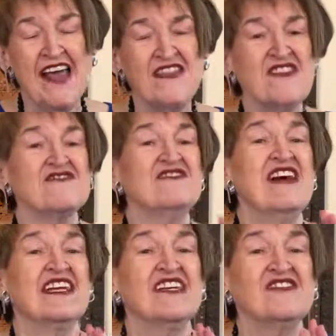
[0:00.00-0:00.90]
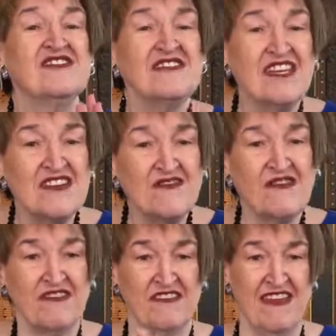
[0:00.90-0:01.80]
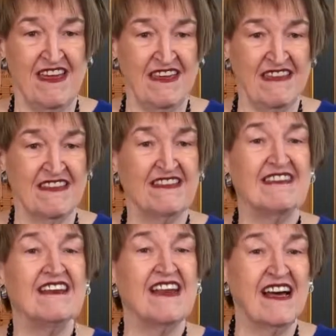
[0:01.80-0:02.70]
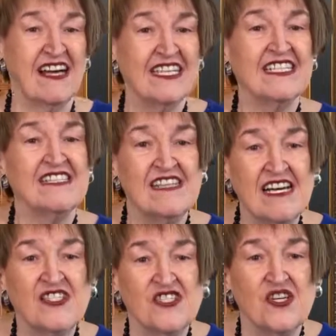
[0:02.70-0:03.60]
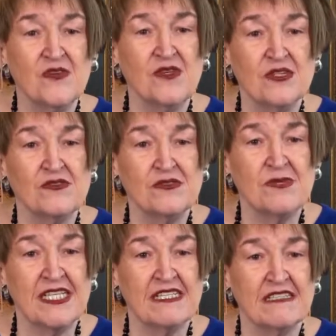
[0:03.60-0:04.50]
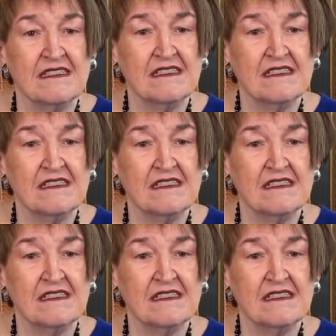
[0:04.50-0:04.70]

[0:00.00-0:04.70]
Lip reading: There's not a single thing that I did not show those men.